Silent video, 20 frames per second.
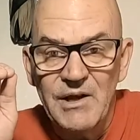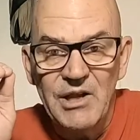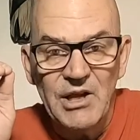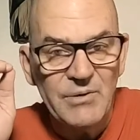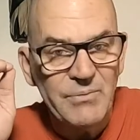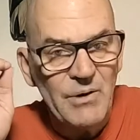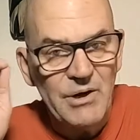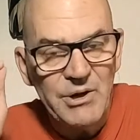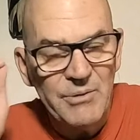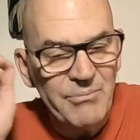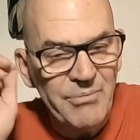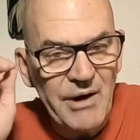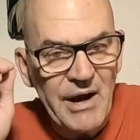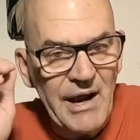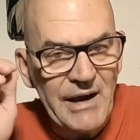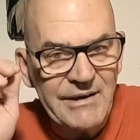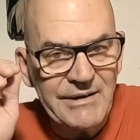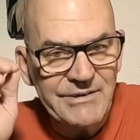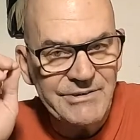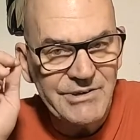That's why you
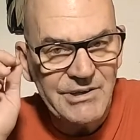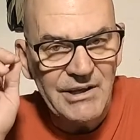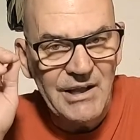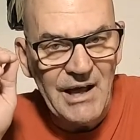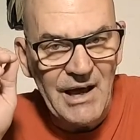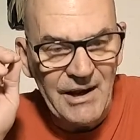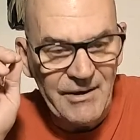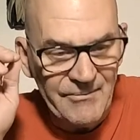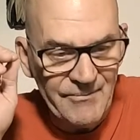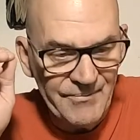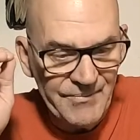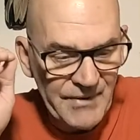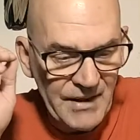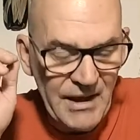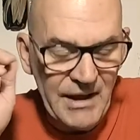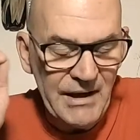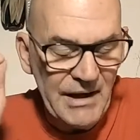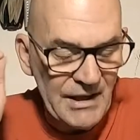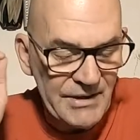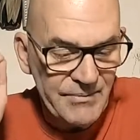practice a lot,
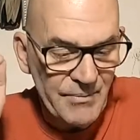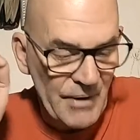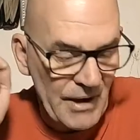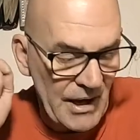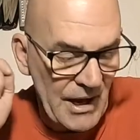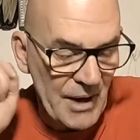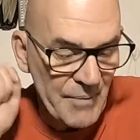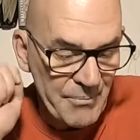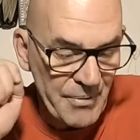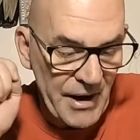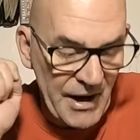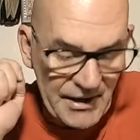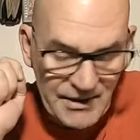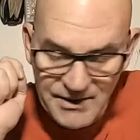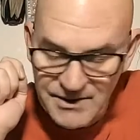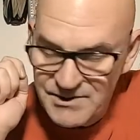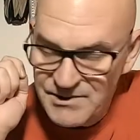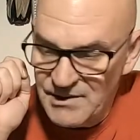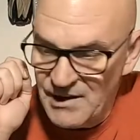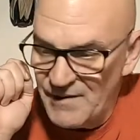and that's why I
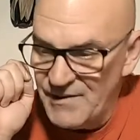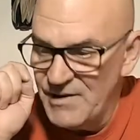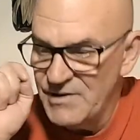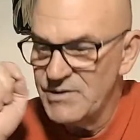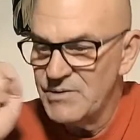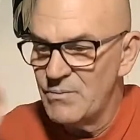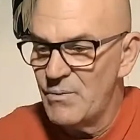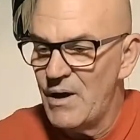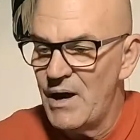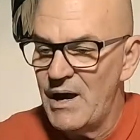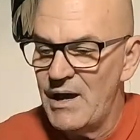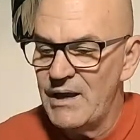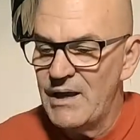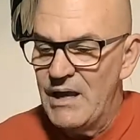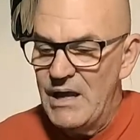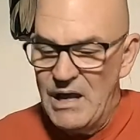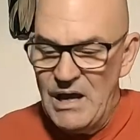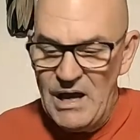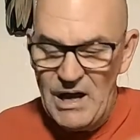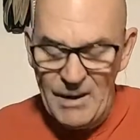practice a lot. This is why
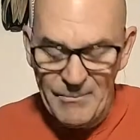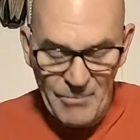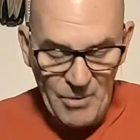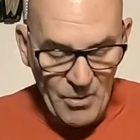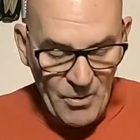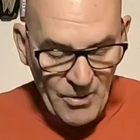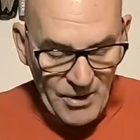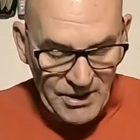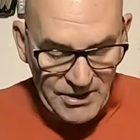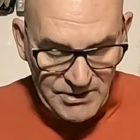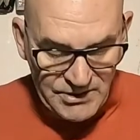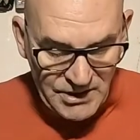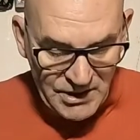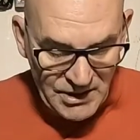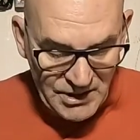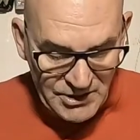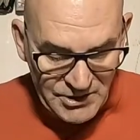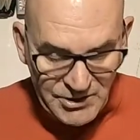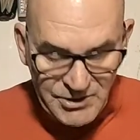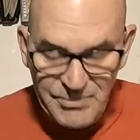I'm always
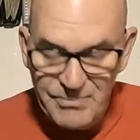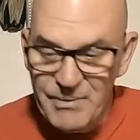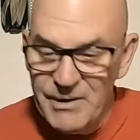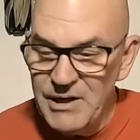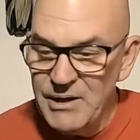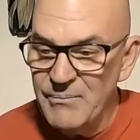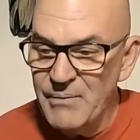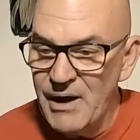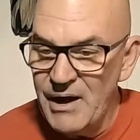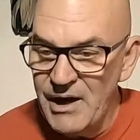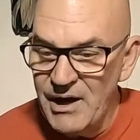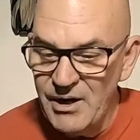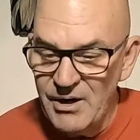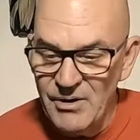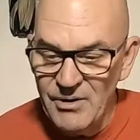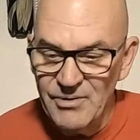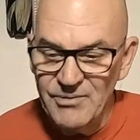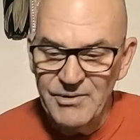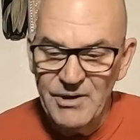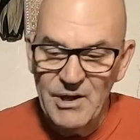spinning my arrows.